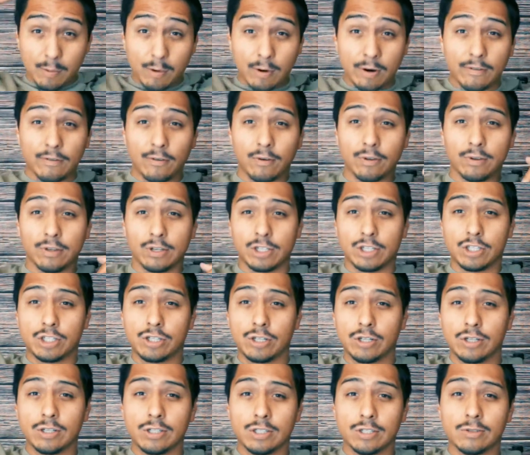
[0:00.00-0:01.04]
more for the
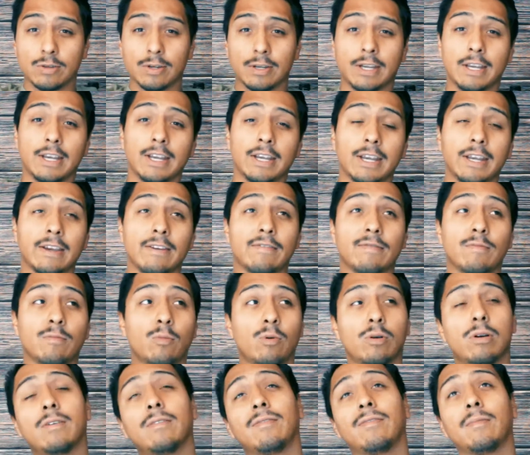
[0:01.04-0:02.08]
shirts so I can give
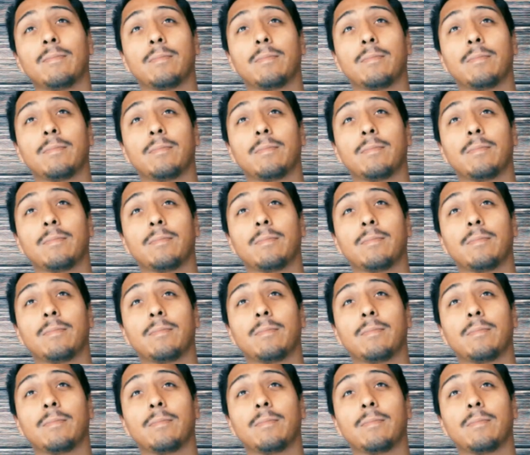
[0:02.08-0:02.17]
more of